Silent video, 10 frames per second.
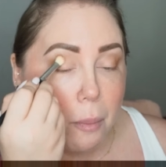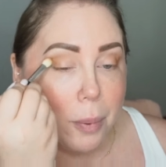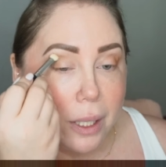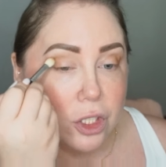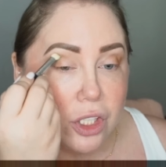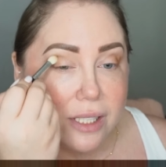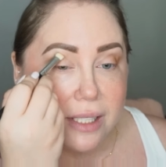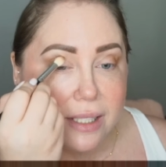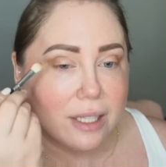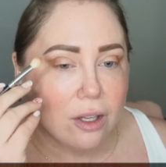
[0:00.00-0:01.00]
But she
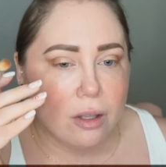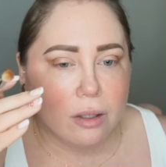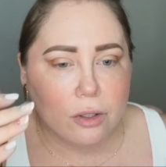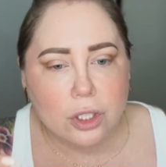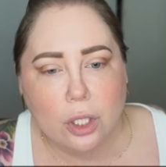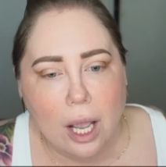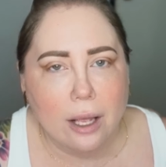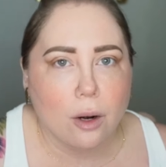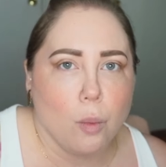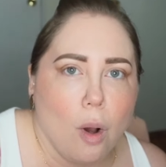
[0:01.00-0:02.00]

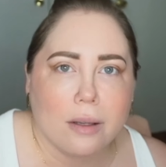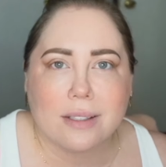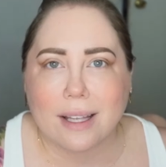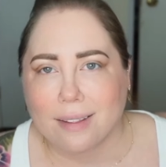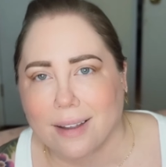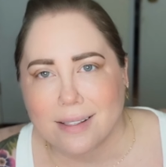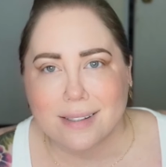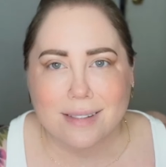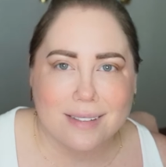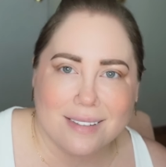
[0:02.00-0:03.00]
kind of walks like
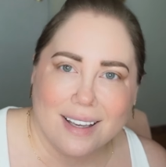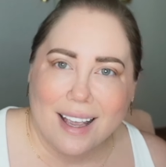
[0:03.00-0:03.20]
this.